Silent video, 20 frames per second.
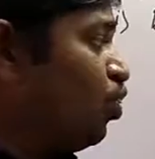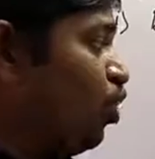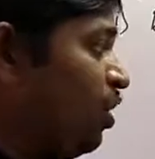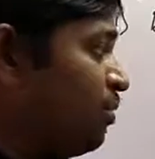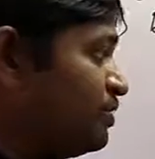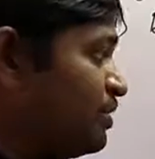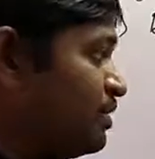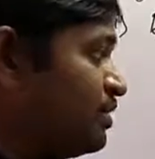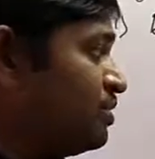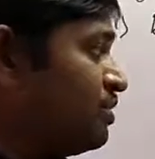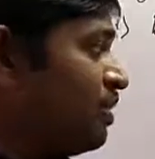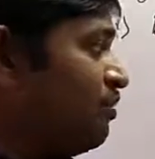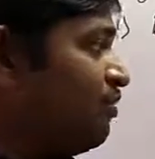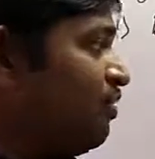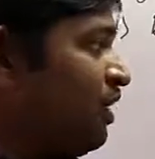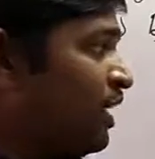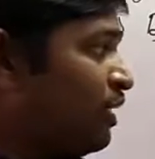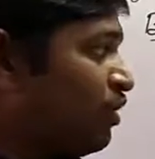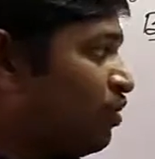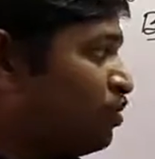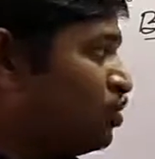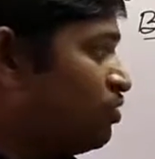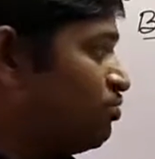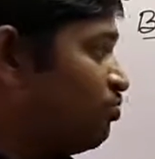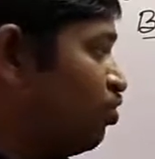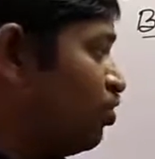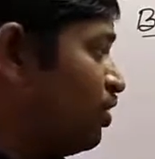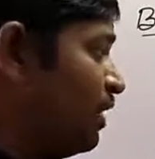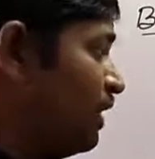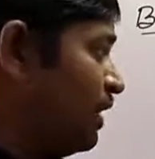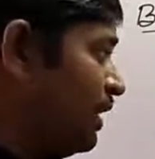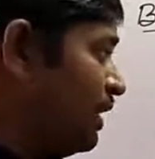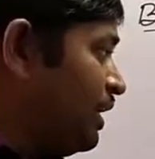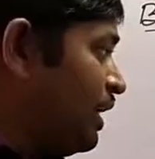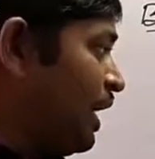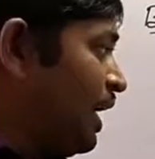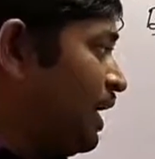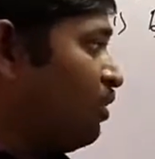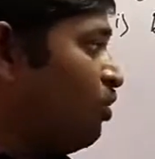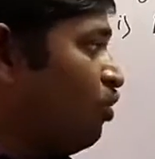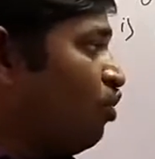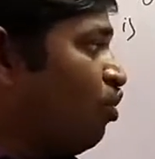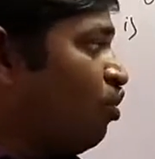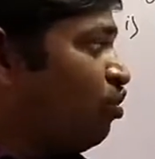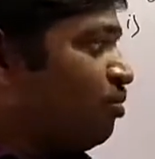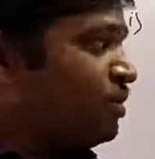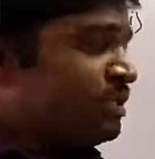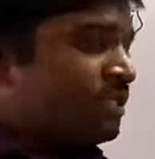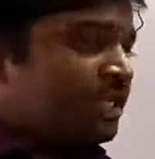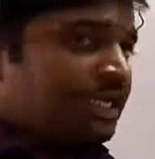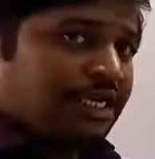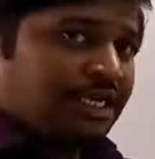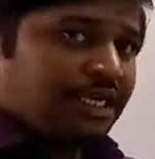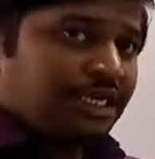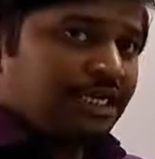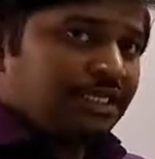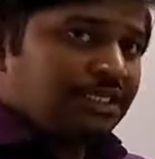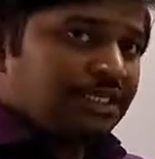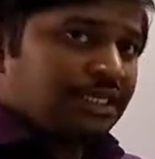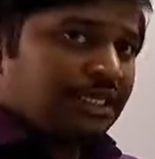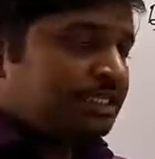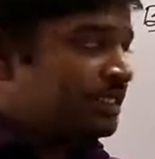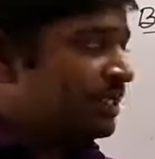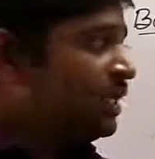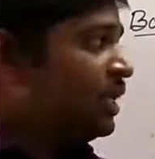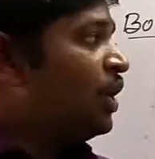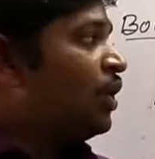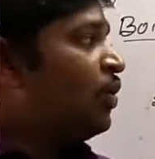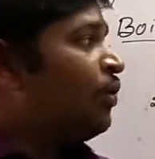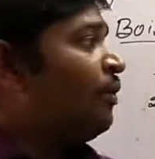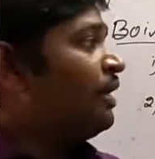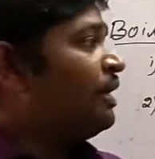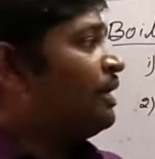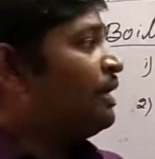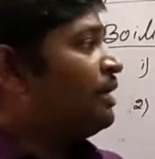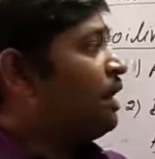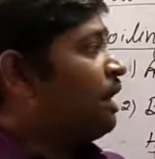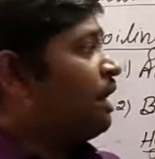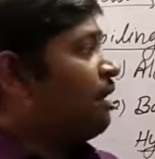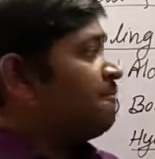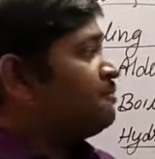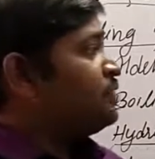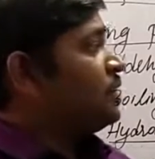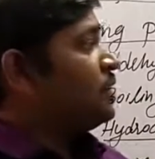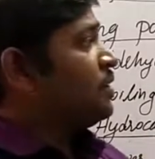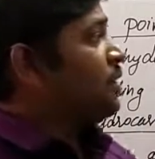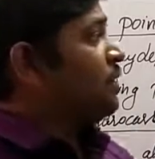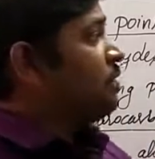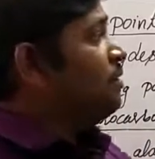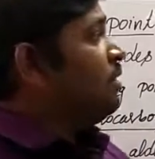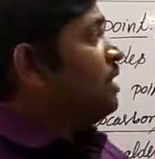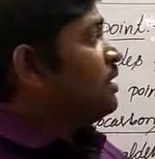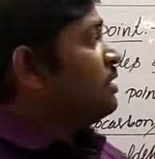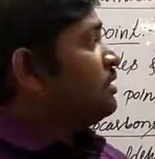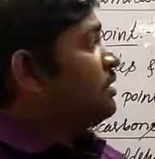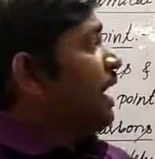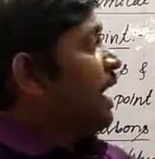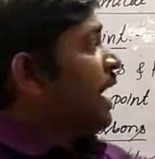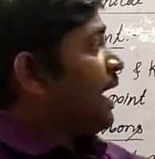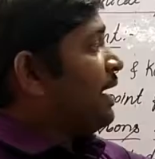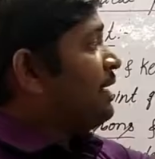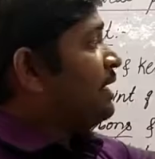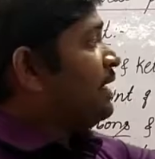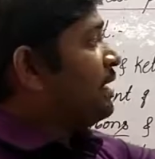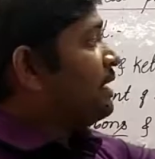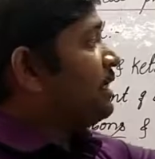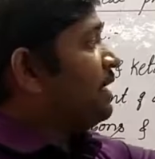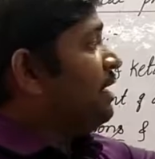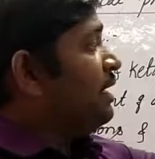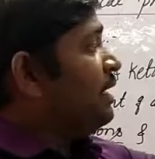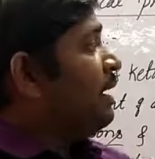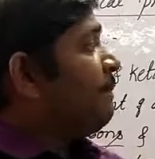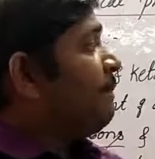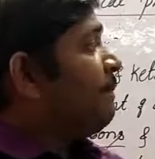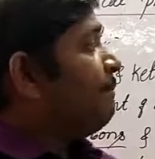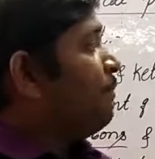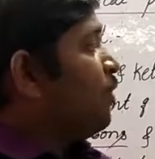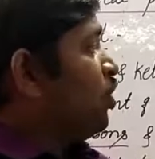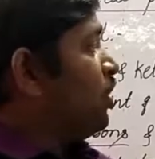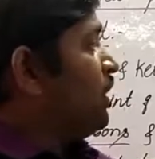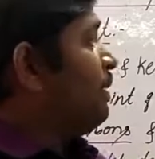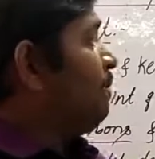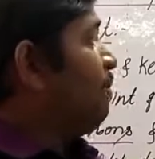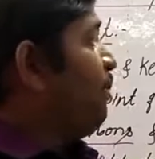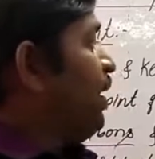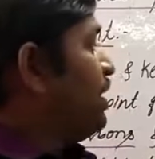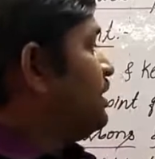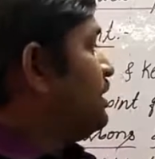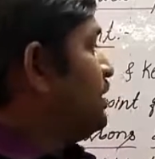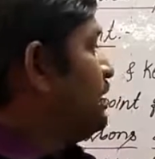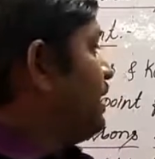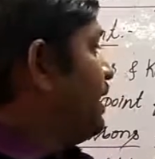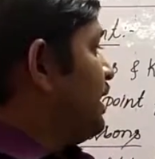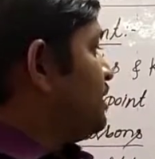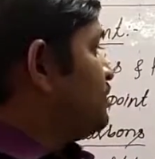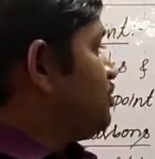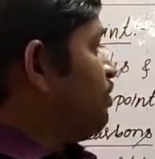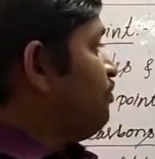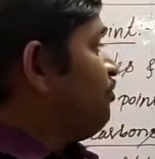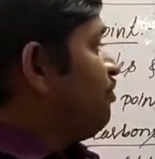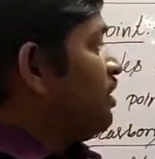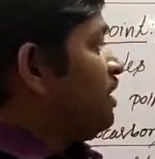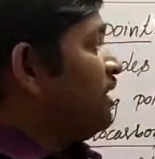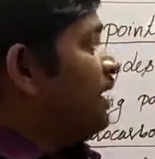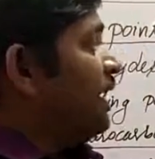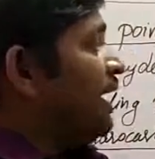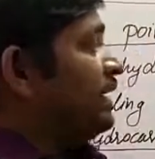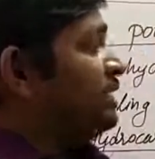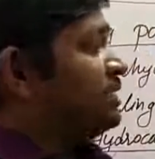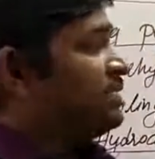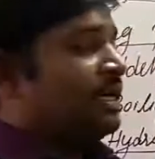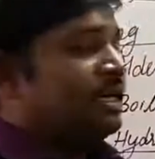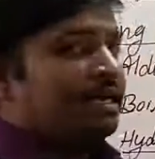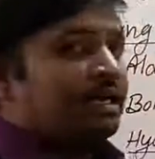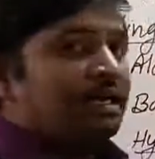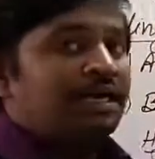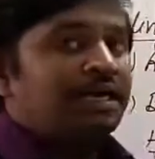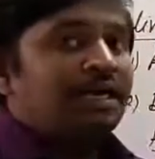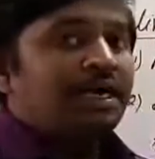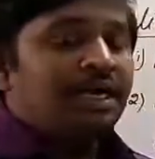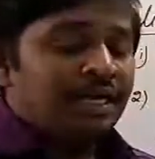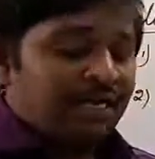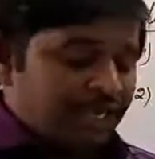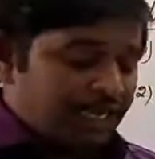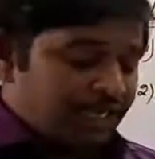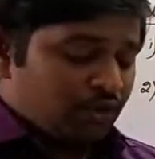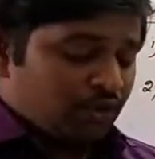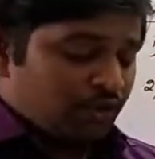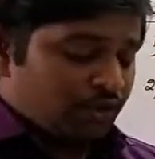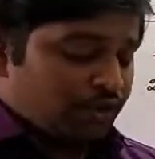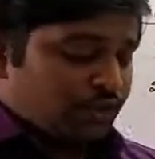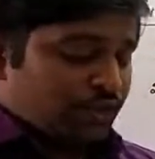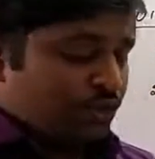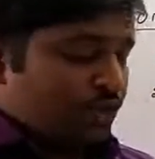absence of hydrogen bonding in hydrocarbons and ethers, we can observe the higher the boiling point in case of aldehydes and ketones.